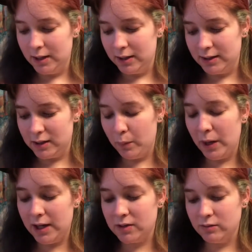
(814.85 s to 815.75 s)
because the
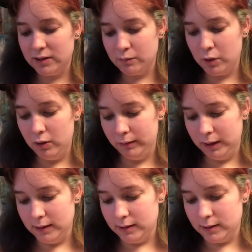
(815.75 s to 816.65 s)
box was
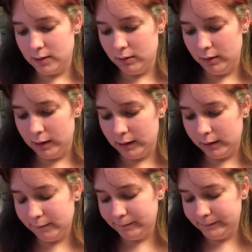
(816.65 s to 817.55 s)
broken, so
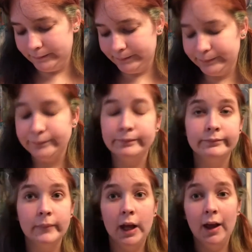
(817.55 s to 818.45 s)
like,
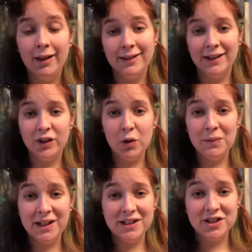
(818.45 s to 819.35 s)
let's hope that it